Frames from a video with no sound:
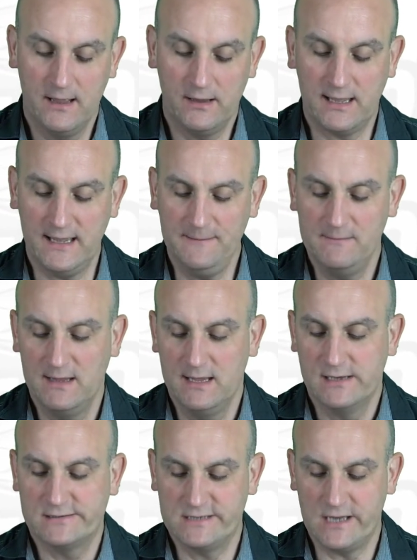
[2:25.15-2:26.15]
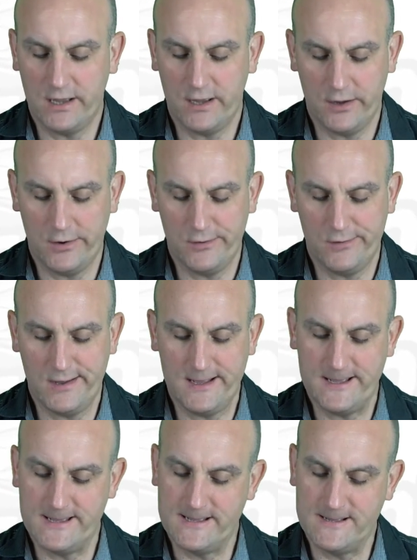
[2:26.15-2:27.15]
Okay,
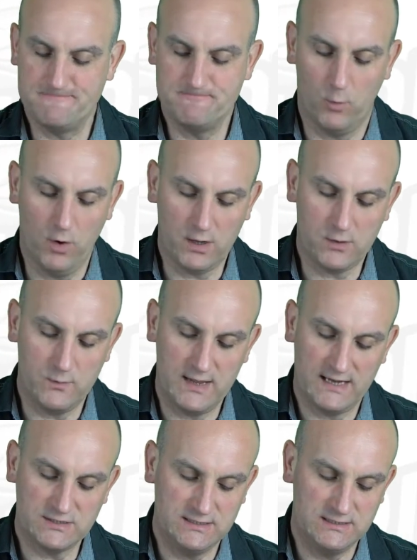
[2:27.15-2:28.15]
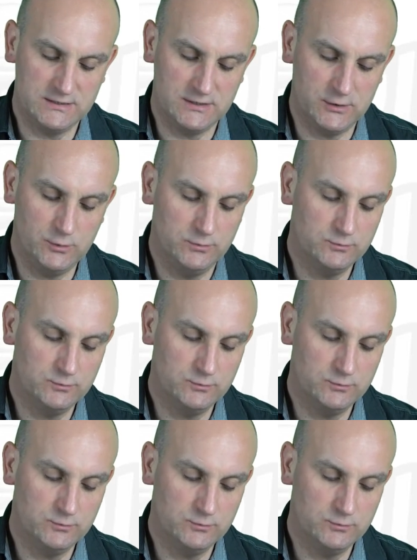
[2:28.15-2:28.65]
so what can we actually do?